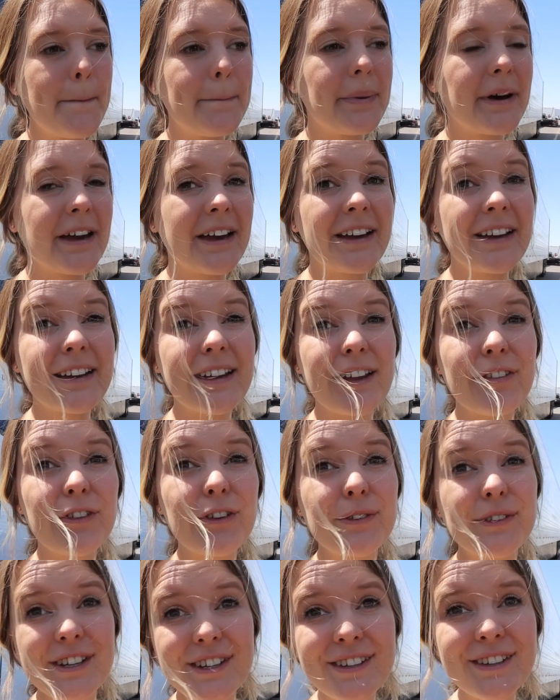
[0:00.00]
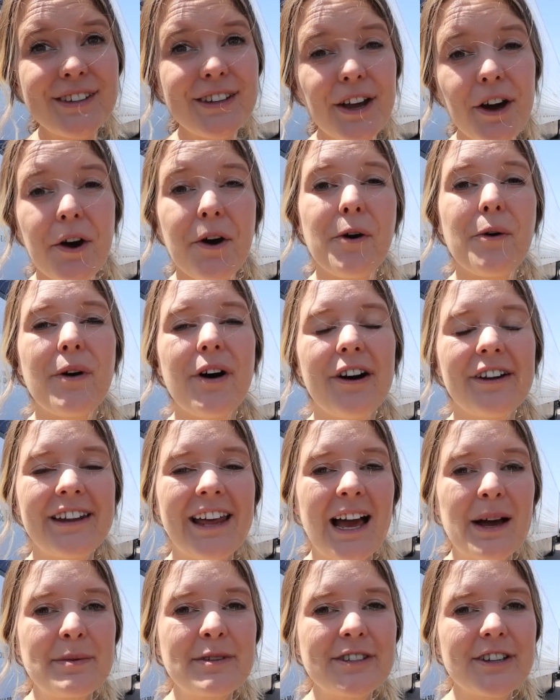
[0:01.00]
But if you didn't know, on
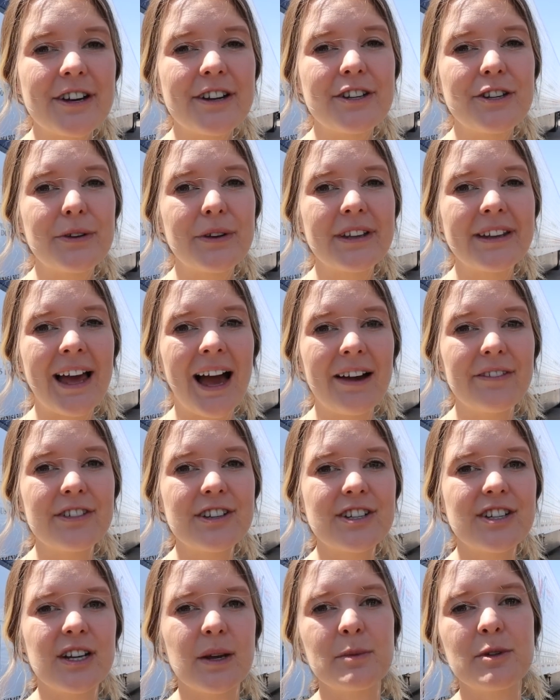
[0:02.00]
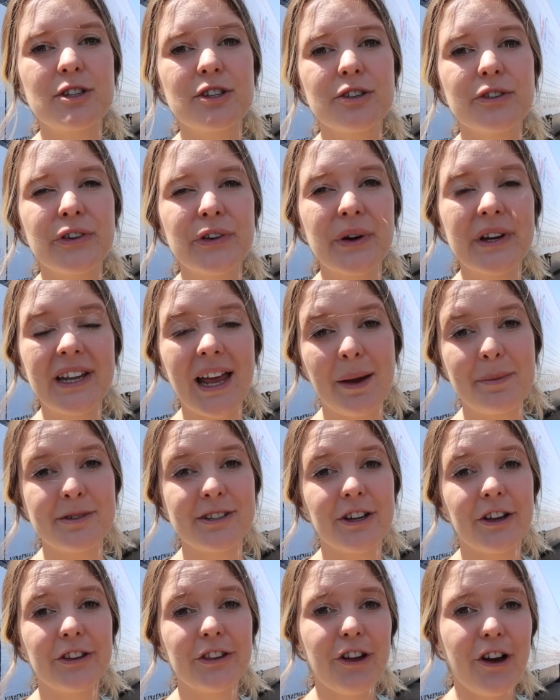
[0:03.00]
Amazon you can have it shipped to an
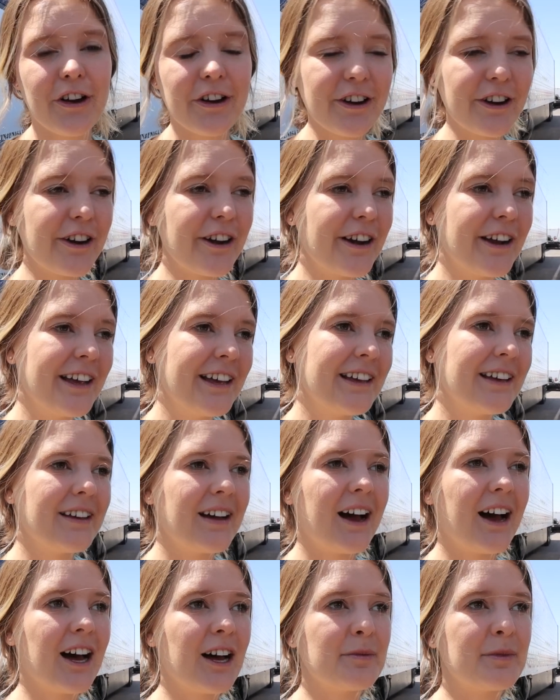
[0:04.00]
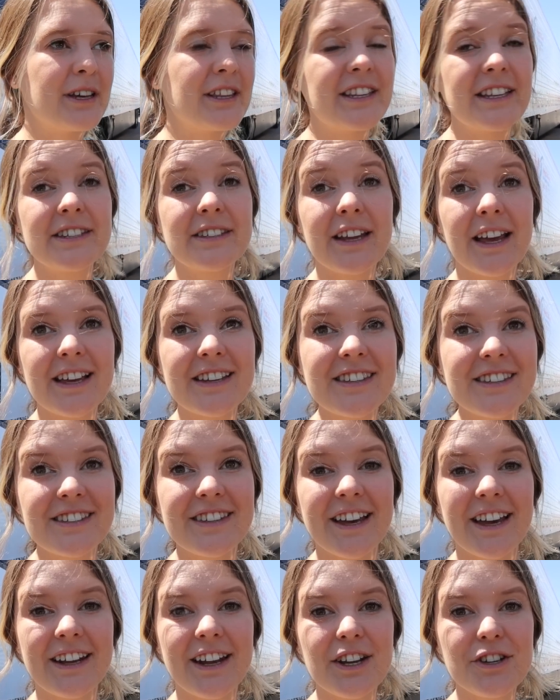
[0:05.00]
Amazon locker. In this case
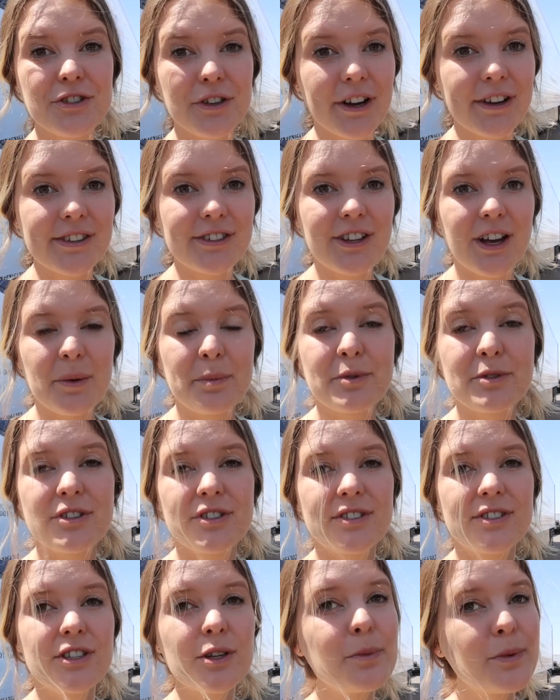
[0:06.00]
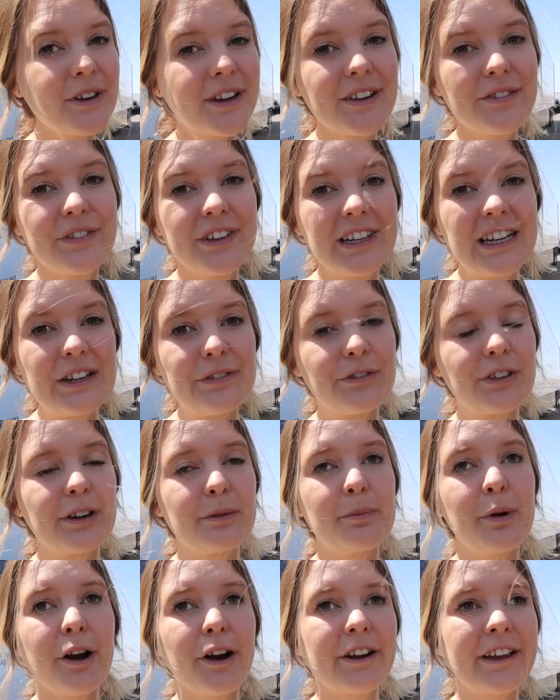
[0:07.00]
it's at a truck stop, which is super convenient for
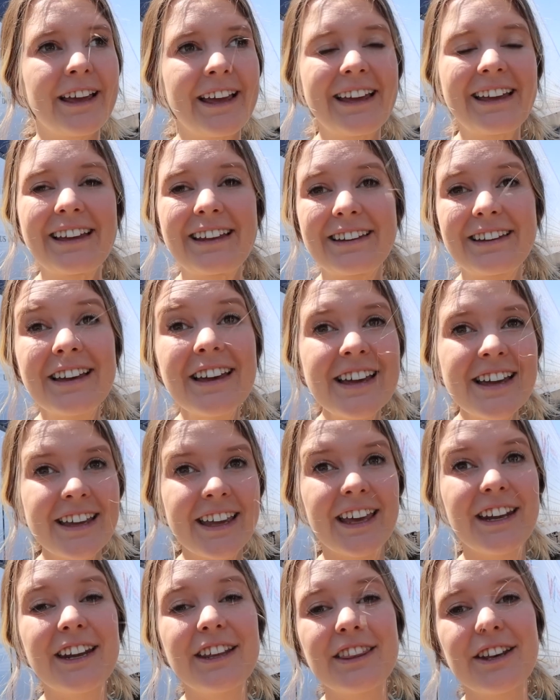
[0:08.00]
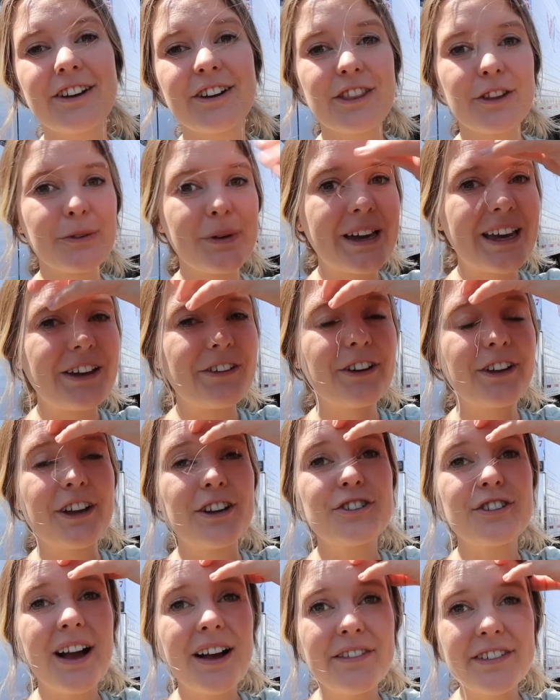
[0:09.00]
parking and getting there on the way on
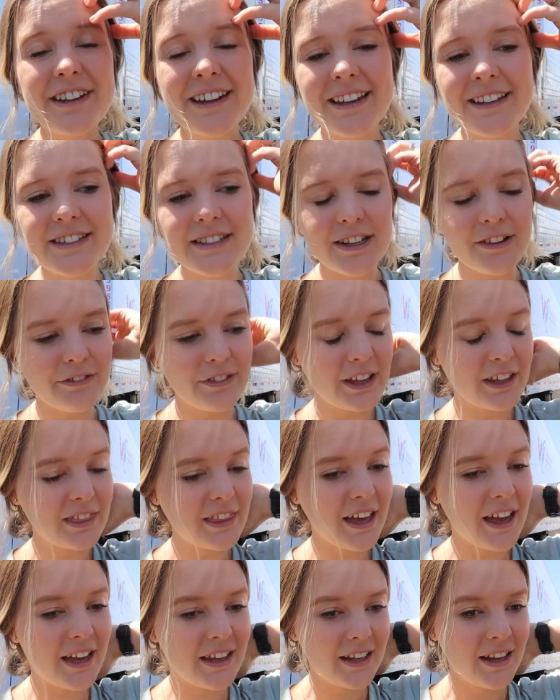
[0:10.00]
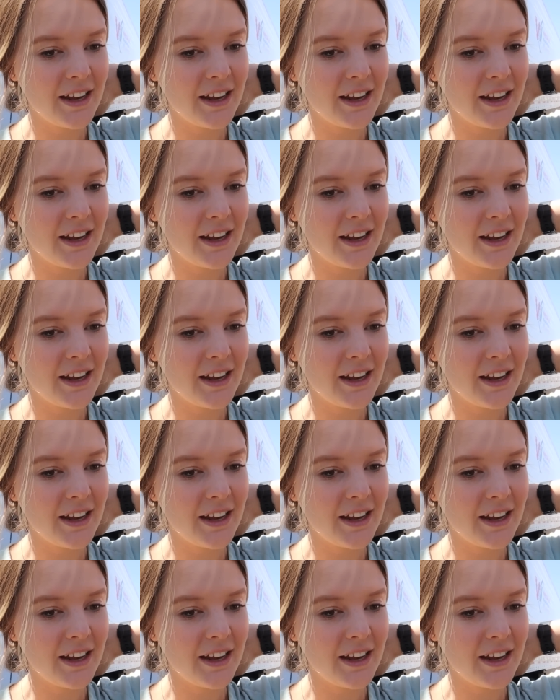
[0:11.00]
a travel day and stuff like that.